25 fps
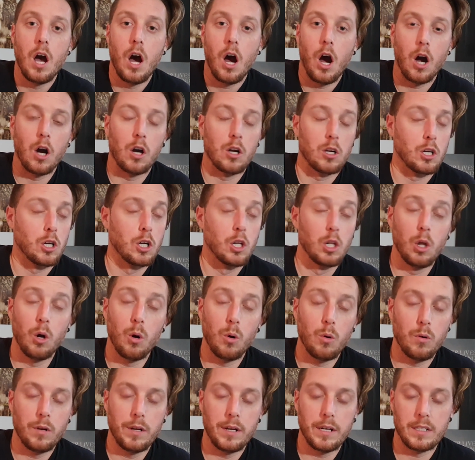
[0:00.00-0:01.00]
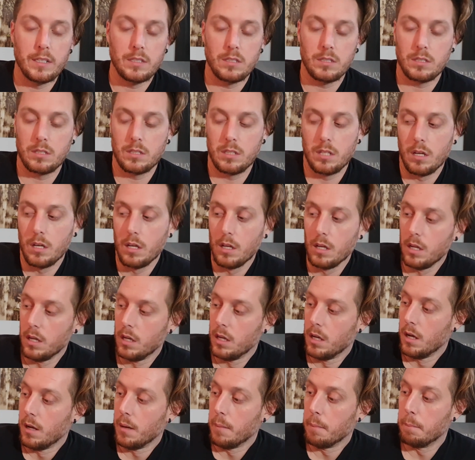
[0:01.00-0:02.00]
our glorious
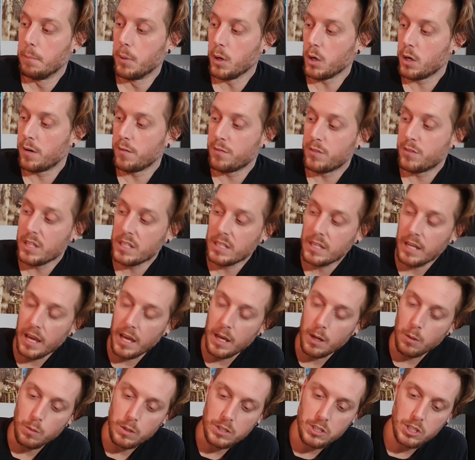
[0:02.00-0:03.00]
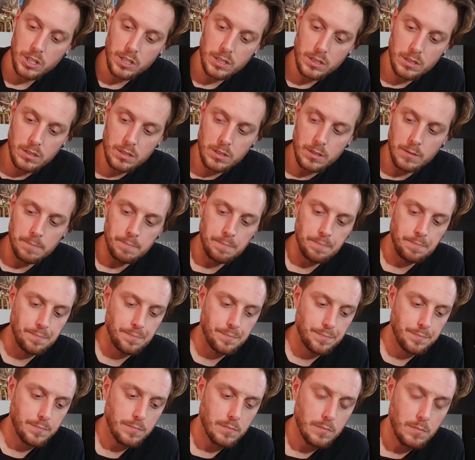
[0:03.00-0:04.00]
book of the day, which is
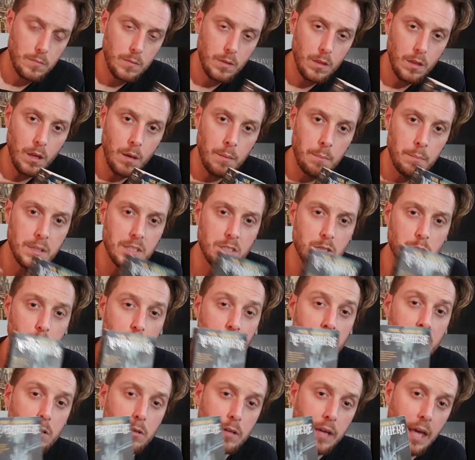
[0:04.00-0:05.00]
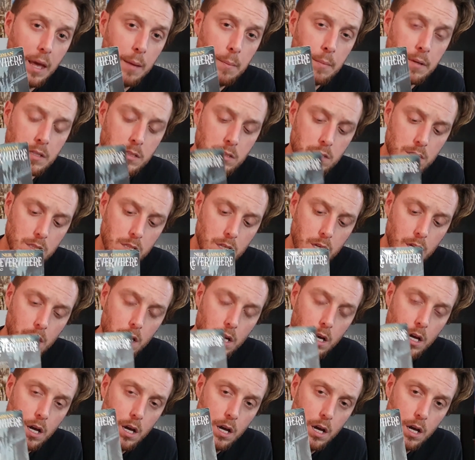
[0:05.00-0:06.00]
Mr. Neil Gaiman's
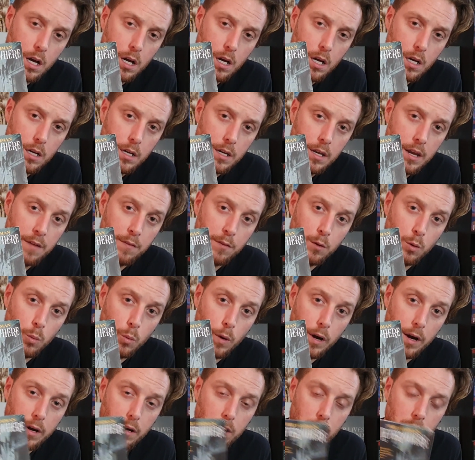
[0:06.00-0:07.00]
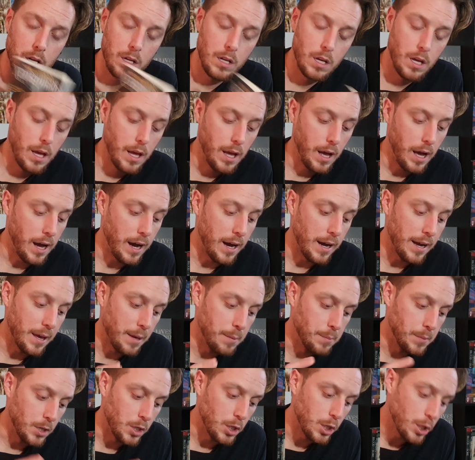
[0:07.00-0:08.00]
Neverwhere. I
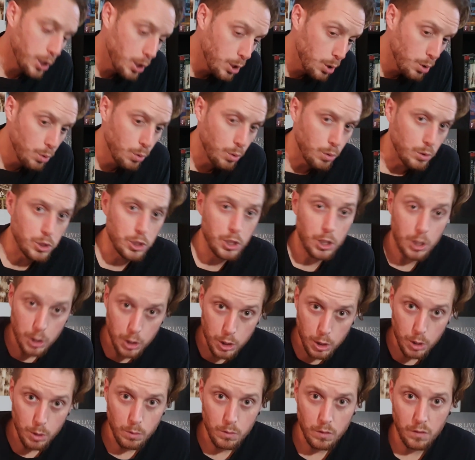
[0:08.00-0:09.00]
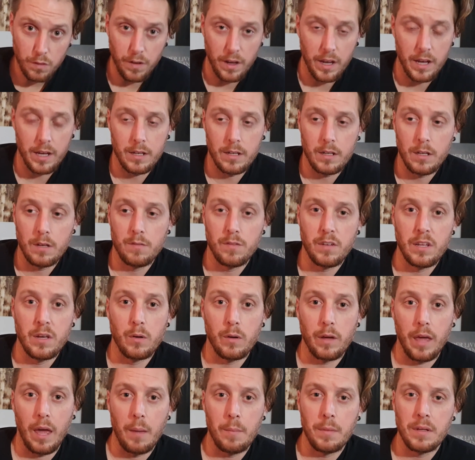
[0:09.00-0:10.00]
am a huge, huge fan of Neil
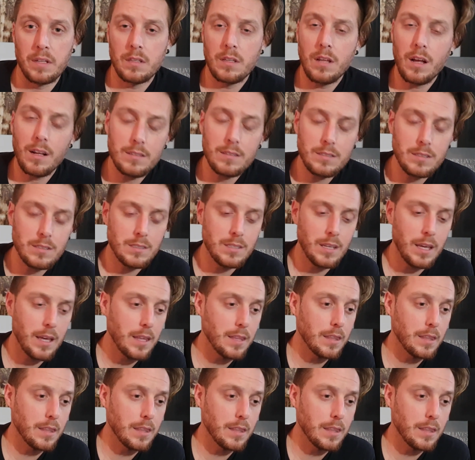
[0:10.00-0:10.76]
Gaiman. Not to say